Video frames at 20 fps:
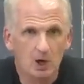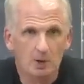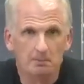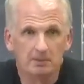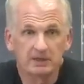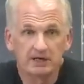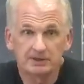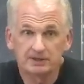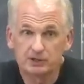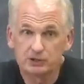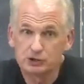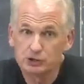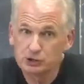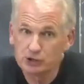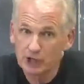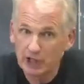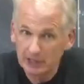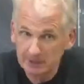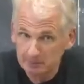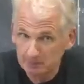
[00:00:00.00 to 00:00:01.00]
But at the
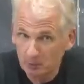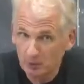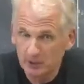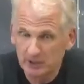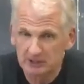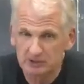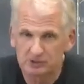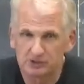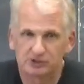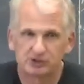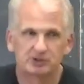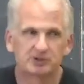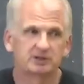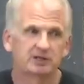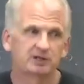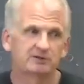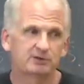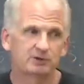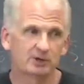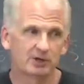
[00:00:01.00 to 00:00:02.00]
checkpoints,
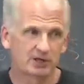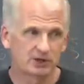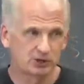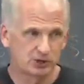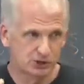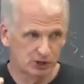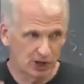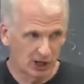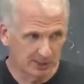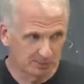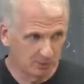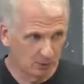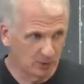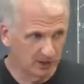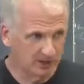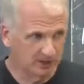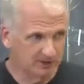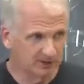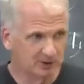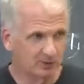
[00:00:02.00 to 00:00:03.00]
if you're at a
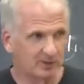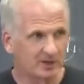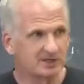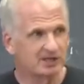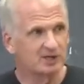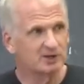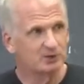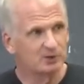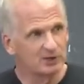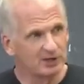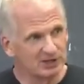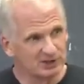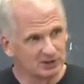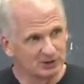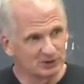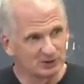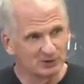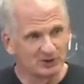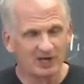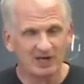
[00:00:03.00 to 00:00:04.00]
checkpoint, the way they greet
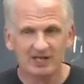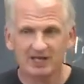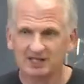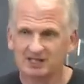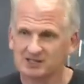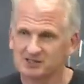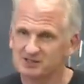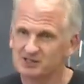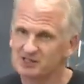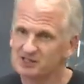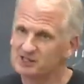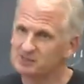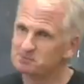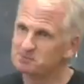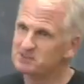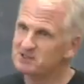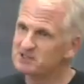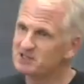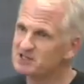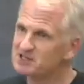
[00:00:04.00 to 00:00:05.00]
you is they
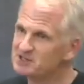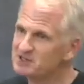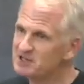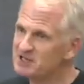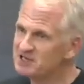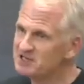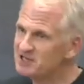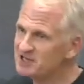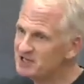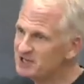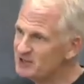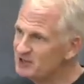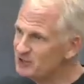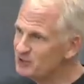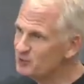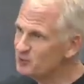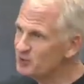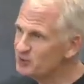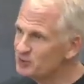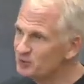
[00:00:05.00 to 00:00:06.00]
hit
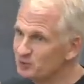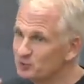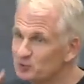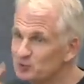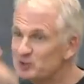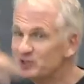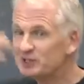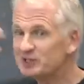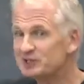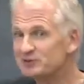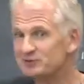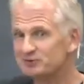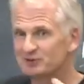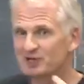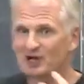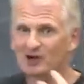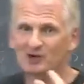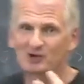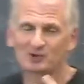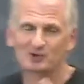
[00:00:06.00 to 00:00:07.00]
you with a really
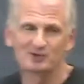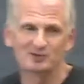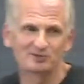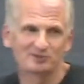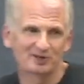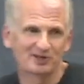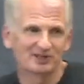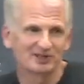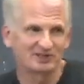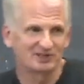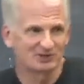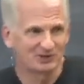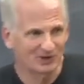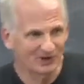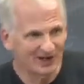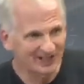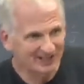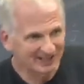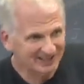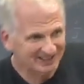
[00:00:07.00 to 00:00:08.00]
flowery, friendly
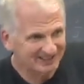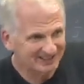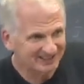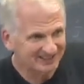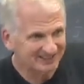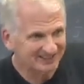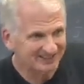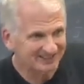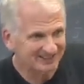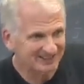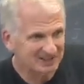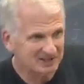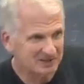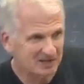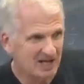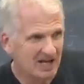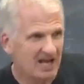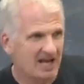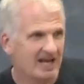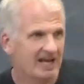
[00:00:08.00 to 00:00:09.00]
Ukrainian, right?
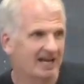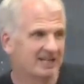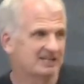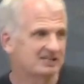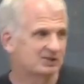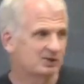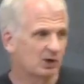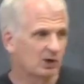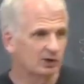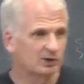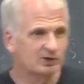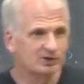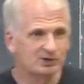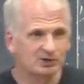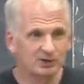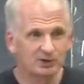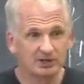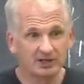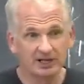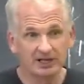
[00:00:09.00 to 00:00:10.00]
And as long as
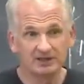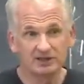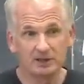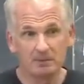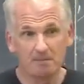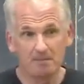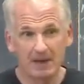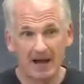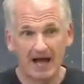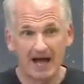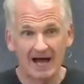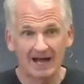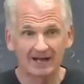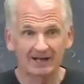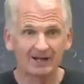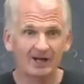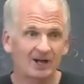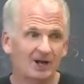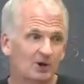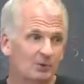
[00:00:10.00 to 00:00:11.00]
you can hit them
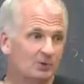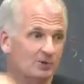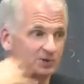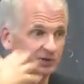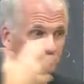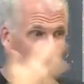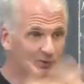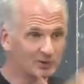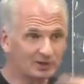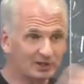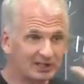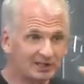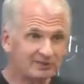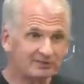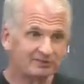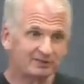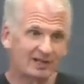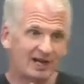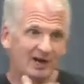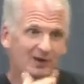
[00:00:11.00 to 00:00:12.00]
back with a really
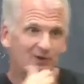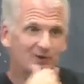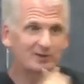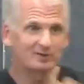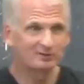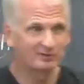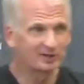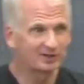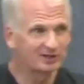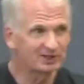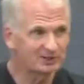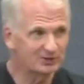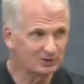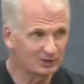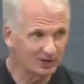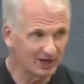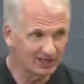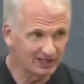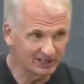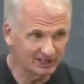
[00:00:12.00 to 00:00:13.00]
flowery, friendly
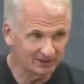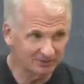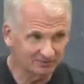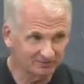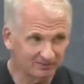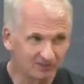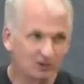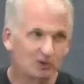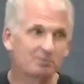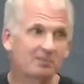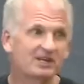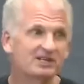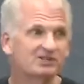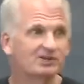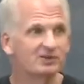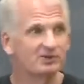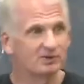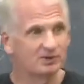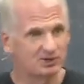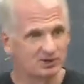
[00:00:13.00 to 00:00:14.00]
Ukrainian, you're
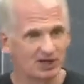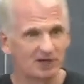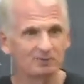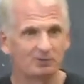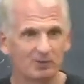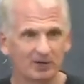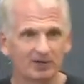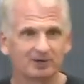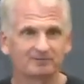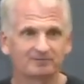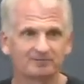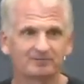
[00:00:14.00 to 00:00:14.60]
basically through the checkpoint,